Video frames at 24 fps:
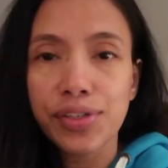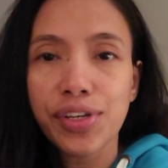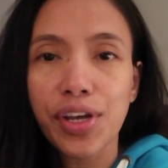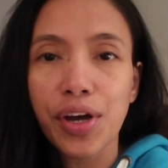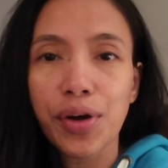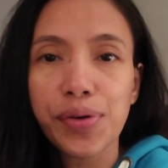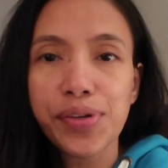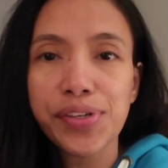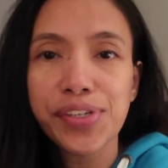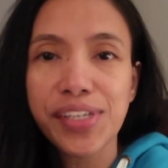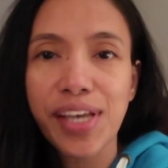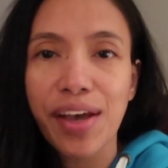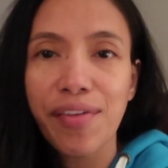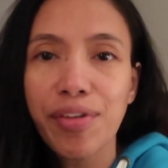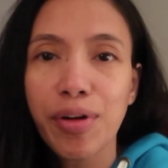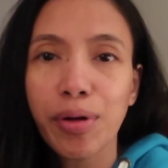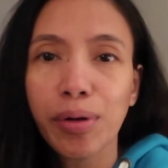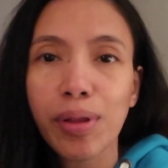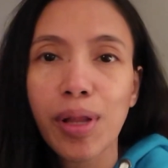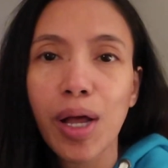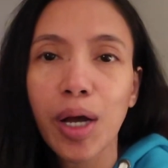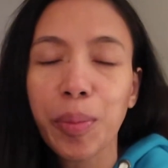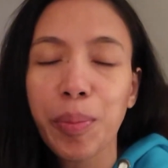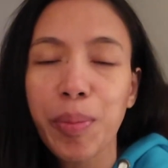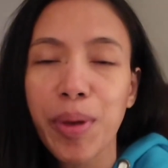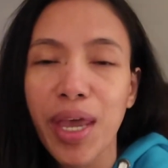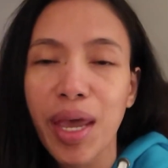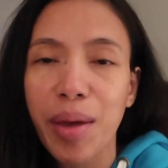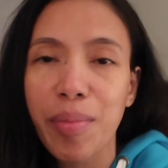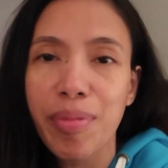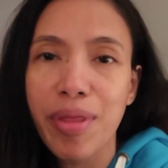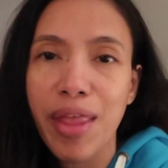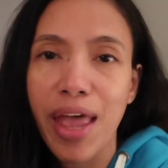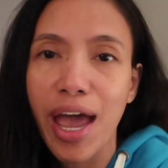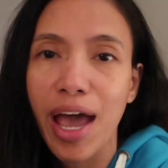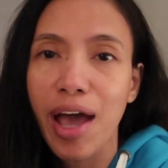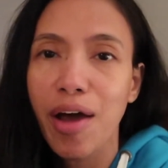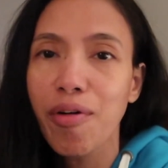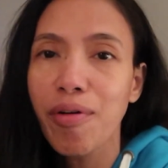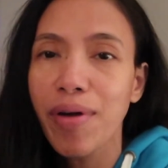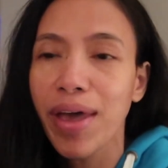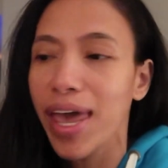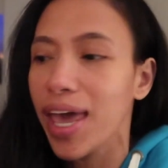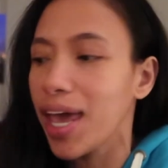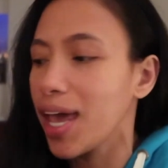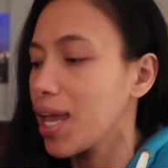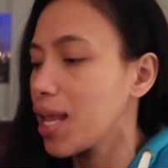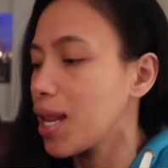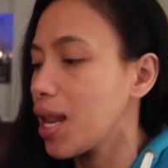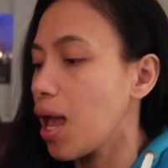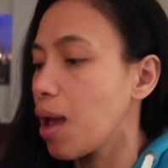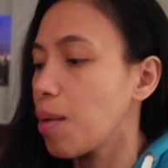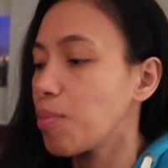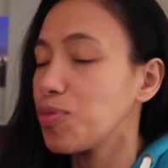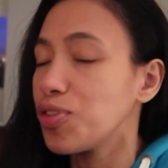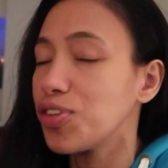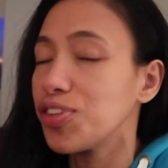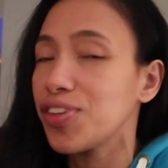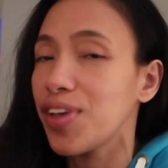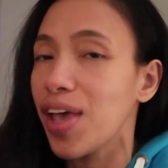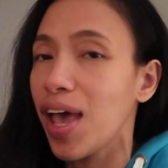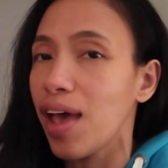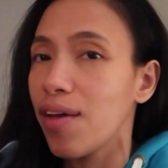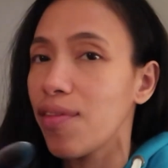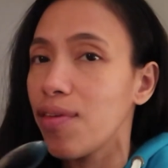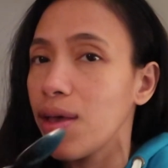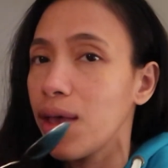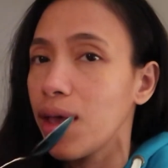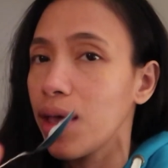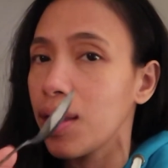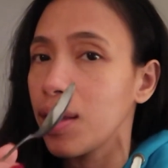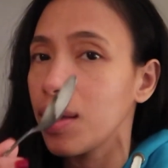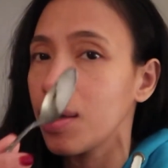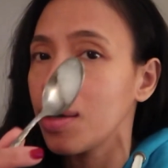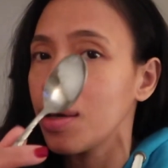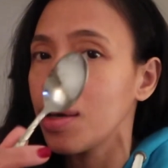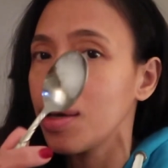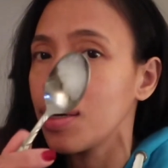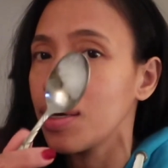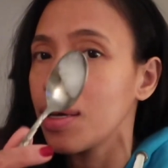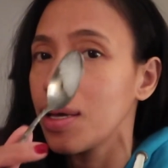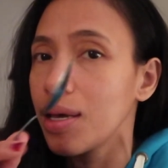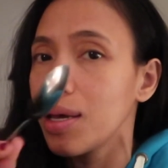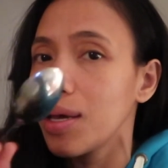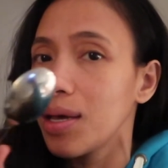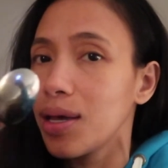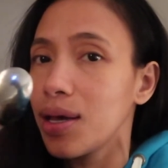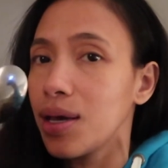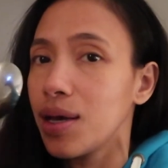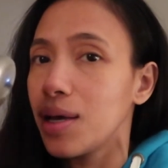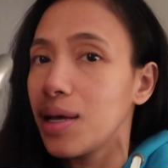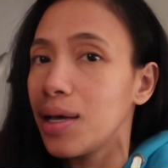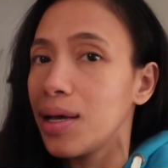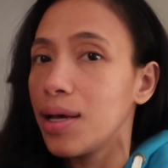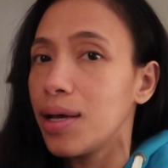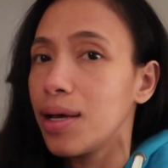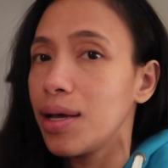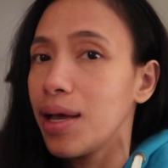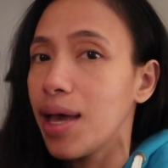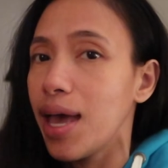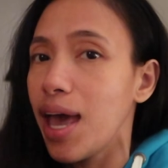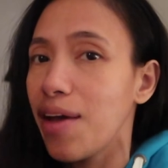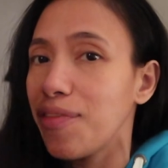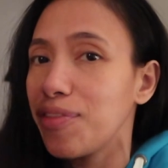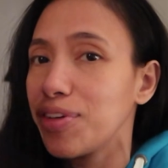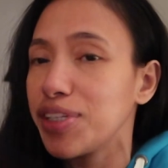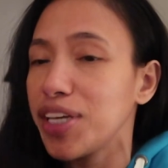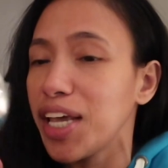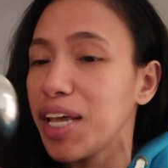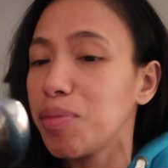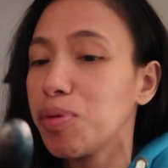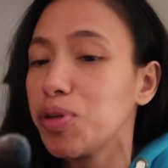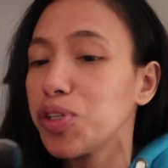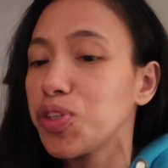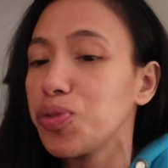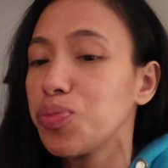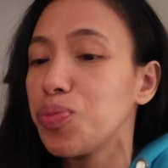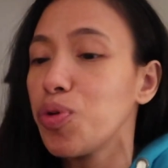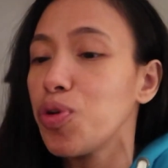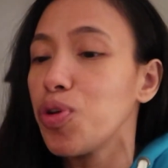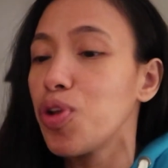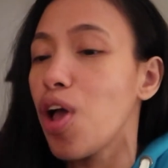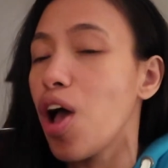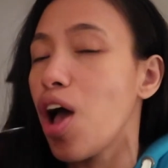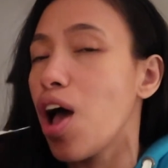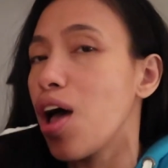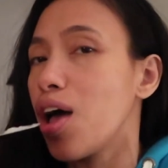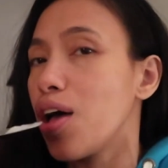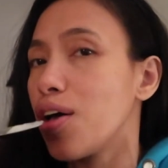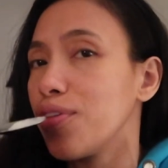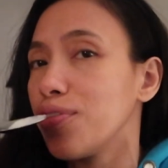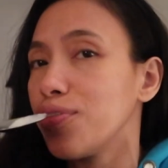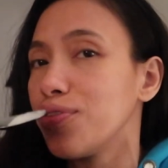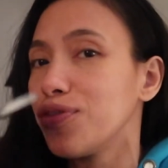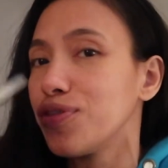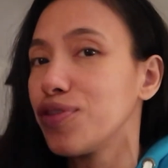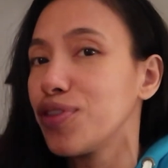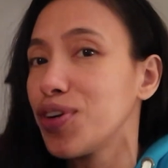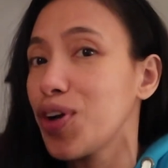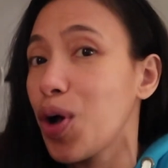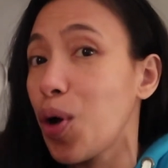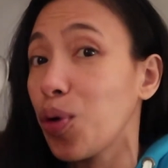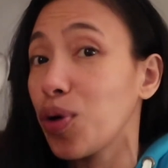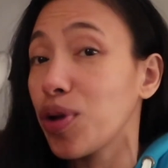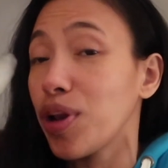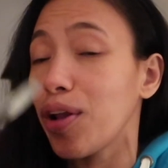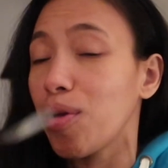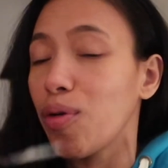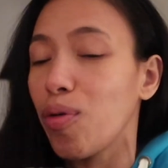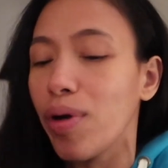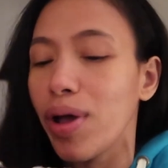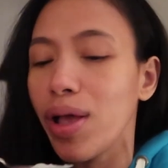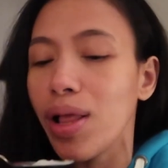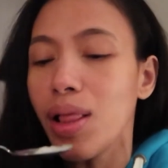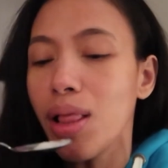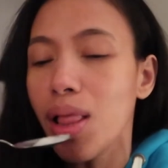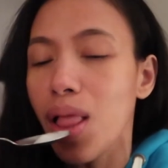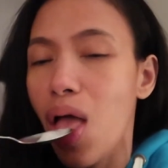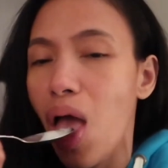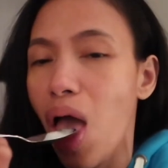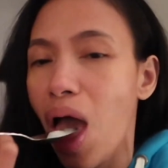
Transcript: So it's seven o'clock p m now, and I'm just having half a tablespoon of coconut oil.